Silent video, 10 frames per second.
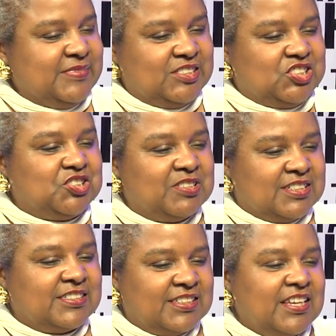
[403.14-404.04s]

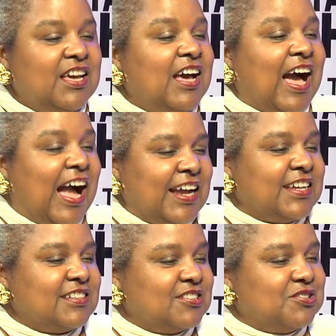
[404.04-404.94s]
strictly, I
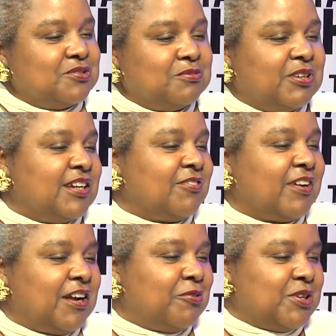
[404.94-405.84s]
can do whatever
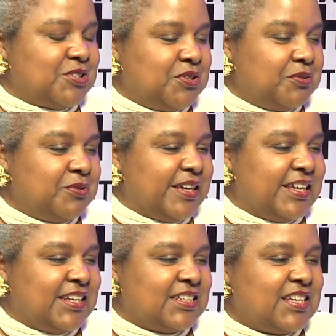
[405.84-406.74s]
I want to
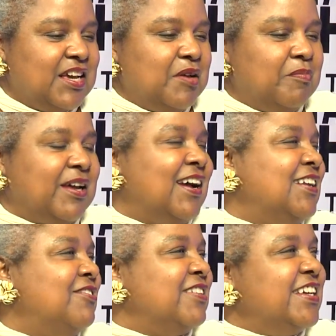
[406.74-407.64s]
in it, but I
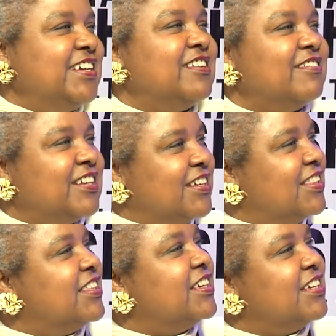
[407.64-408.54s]
don't hear
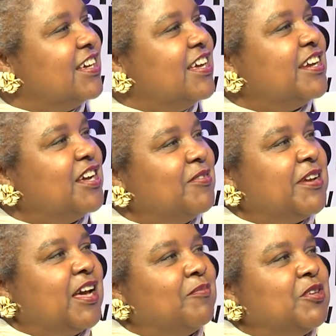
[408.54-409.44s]
anything
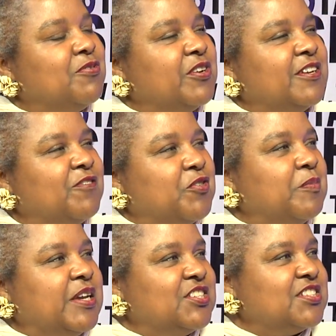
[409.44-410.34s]
coming at me for
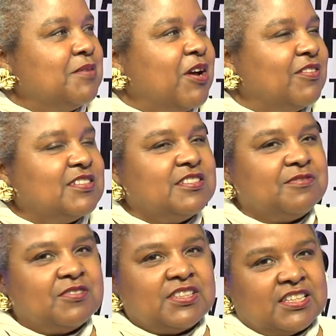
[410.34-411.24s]
information about
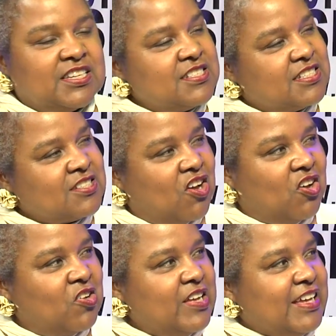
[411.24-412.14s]
different things. It's all